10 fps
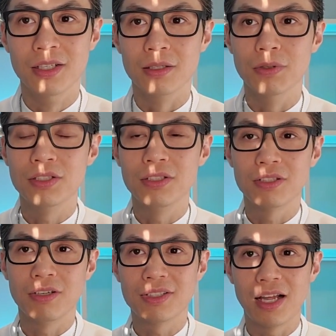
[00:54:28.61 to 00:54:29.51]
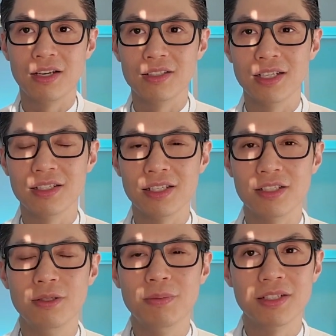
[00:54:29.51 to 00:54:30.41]
And once you start scanning your
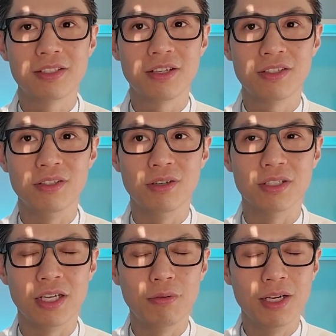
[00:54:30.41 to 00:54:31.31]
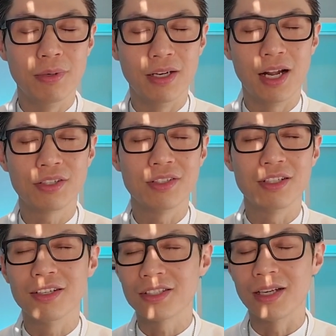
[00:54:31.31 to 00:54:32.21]
senses, you may start to notice, hey, wait a minute, actually
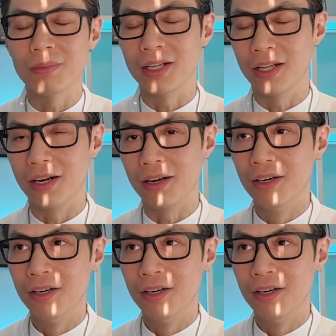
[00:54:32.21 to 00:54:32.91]
there is something there,